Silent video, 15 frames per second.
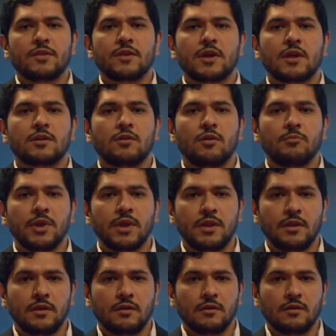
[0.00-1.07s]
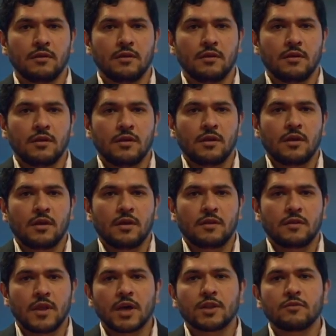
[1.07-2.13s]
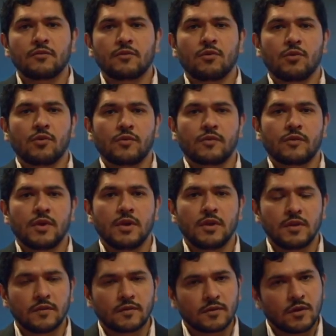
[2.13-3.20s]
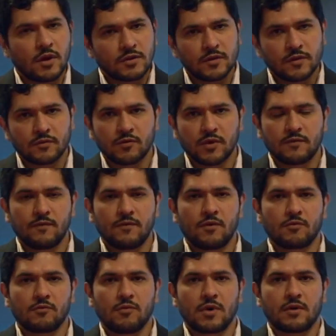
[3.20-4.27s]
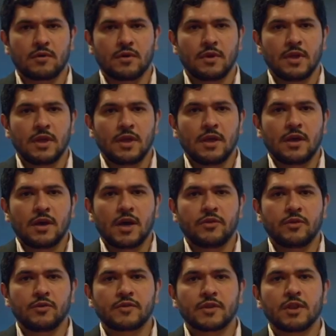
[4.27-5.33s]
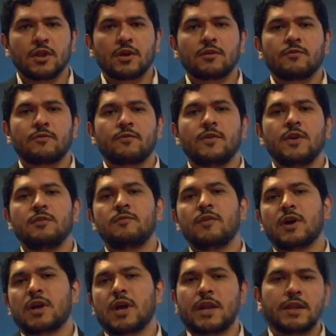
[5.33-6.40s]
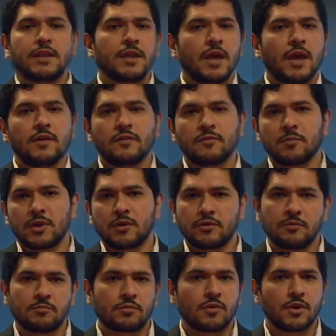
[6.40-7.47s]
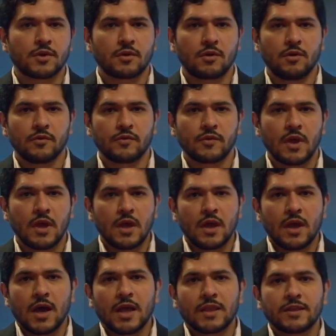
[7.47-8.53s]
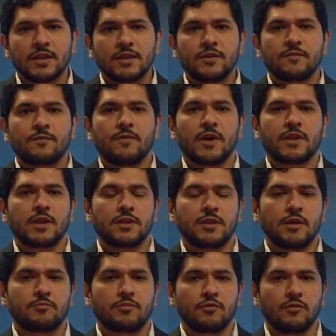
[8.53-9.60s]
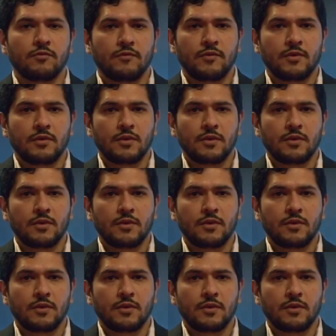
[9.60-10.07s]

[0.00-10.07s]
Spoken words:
ethical committee. That, of course, it is not straightforward, and there is a lot of feedback and enhancement on the protocols until it is finally approved.